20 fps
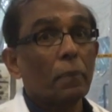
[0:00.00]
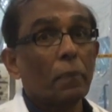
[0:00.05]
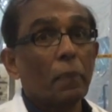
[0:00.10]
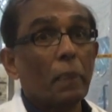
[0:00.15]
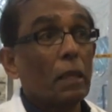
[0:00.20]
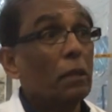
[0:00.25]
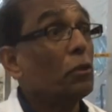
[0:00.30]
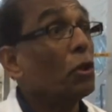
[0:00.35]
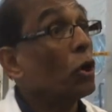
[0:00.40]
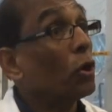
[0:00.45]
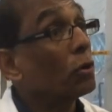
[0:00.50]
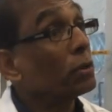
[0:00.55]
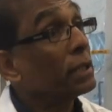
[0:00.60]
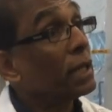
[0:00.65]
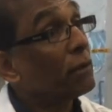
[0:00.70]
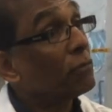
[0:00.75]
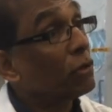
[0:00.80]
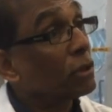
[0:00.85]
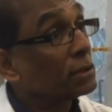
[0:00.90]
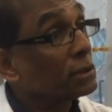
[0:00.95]
No, they
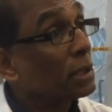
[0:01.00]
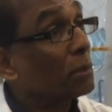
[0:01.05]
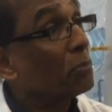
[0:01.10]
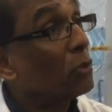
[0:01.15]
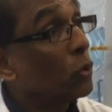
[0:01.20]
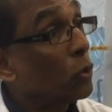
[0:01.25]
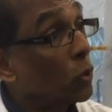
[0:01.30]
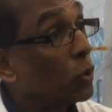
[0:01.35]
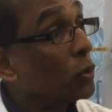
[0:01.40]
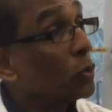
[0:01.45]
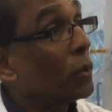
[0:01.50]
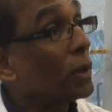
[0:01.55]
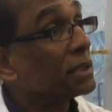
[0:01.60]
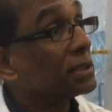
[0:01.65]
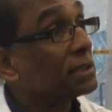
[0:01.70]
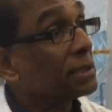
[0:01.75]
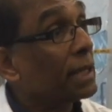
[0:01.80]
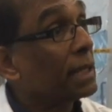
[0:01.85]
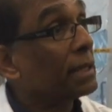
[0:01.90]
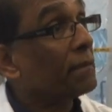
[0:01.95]
have got some old
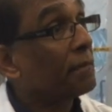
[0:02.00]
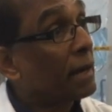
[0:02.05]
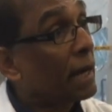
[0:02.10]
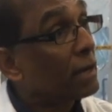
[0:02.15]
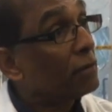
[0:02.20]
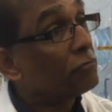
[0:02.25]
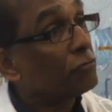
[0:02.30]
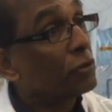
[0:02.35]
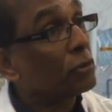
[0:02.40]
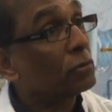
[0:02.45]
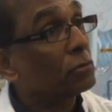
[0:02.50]
ones that ran for